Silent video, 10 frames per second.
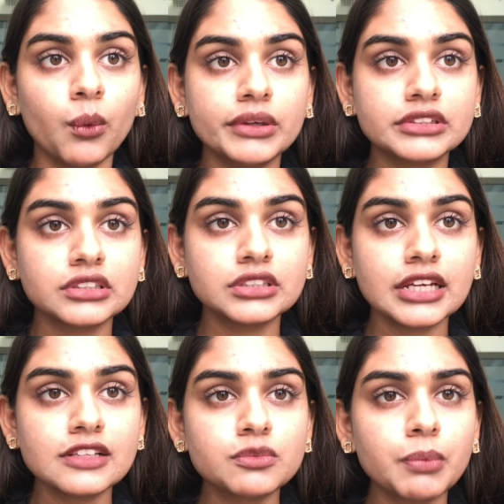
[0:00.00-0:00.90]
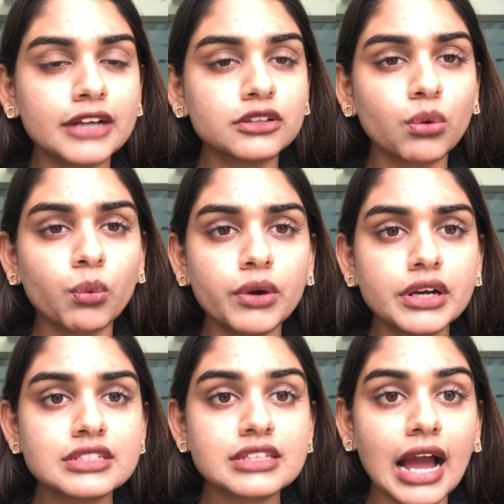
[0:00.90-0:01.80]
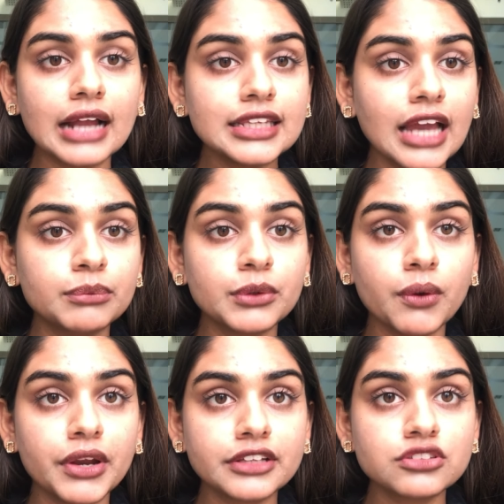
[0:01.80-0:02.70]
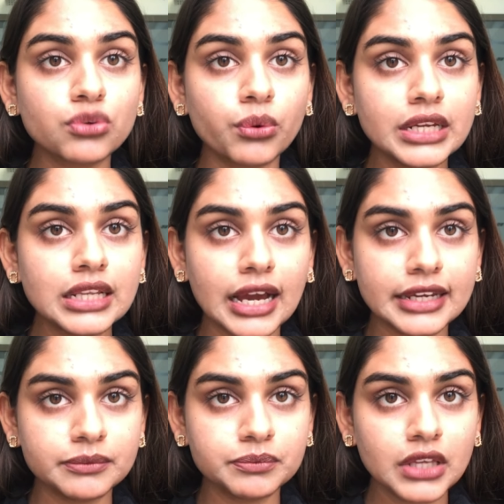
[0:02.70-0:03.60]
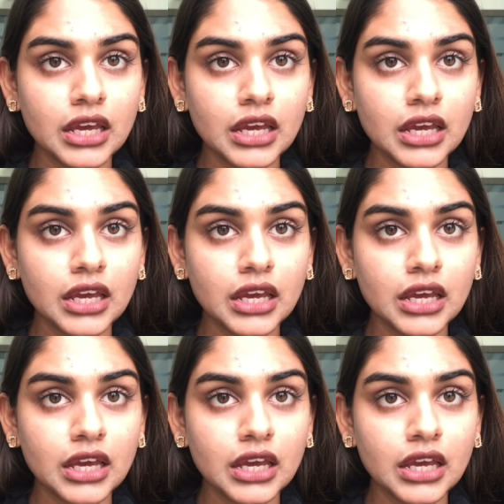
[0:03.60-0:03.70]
with its intense battle over its and captivating storyline.